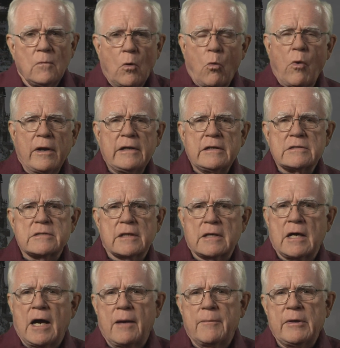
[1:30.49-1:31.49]
what is the
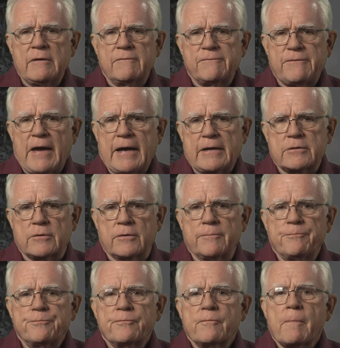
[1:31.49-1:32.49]
common factor
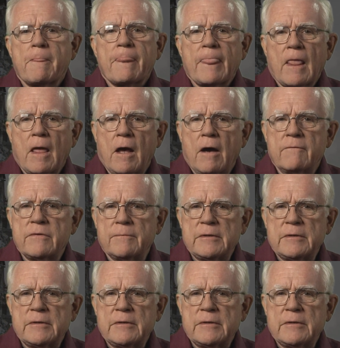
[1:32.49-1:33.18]
of